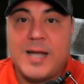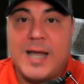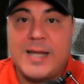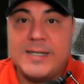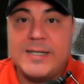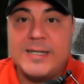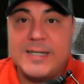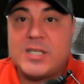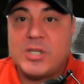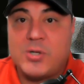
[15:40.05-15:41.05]
god did
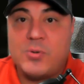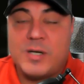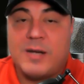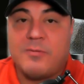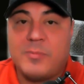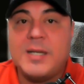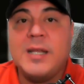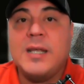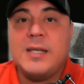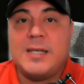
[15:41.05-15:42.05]
institute government
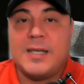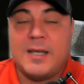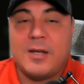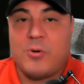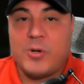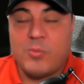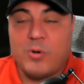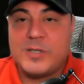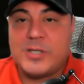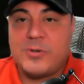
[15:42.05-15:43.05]
yeah, according to
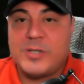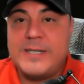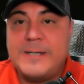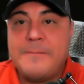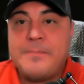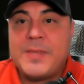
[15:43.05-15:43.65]
Romans 13,